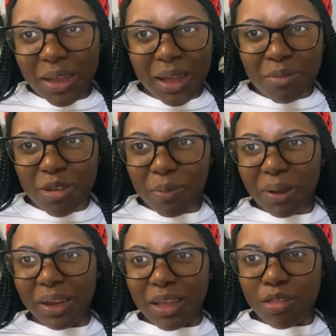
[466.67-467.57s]

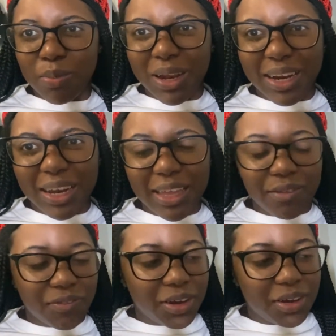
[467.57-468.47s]
Chipotle is putting
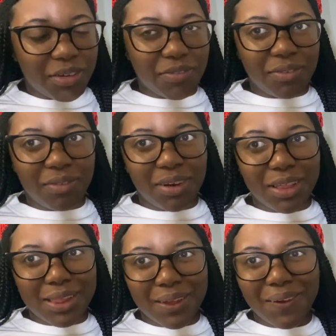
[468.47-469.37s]
leaf in their food.
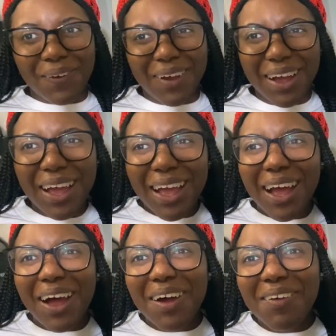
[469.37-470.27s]
So
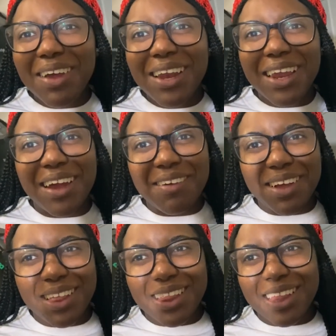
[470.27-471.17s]
how
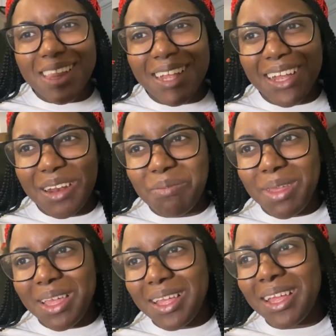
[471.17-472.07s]
hilarious is it gonna
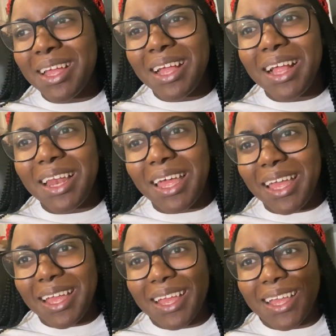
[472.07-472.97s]
be,
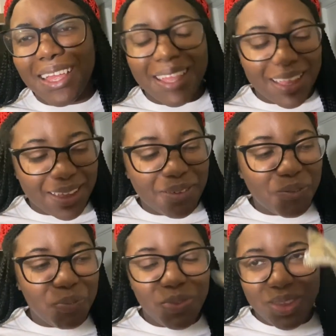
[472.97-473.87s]
like,
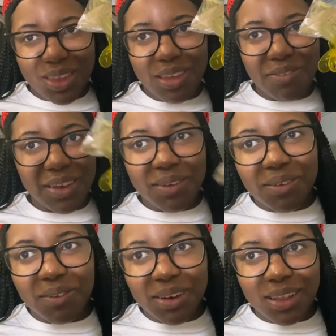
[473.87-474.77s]
if you don't
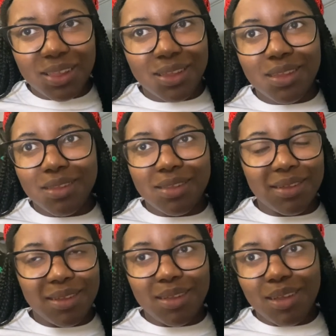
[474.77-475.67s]
know what this is?
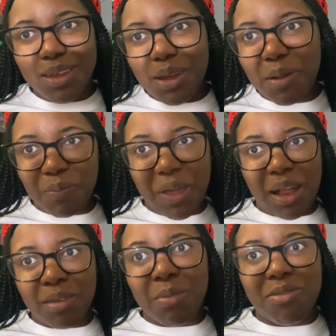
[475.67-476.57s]

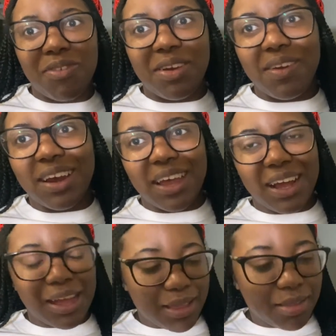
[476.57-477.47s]
I'll be videoing that,
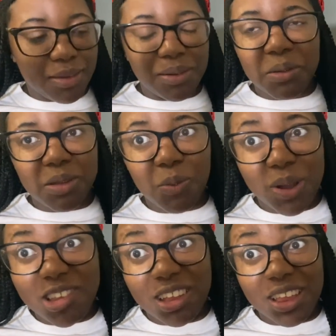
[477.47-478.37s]
guys, so
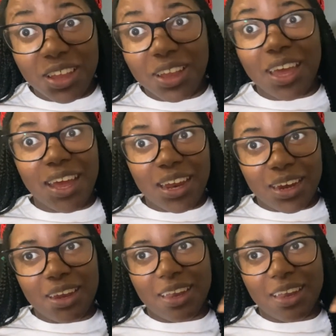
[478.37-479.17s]
watch until the end.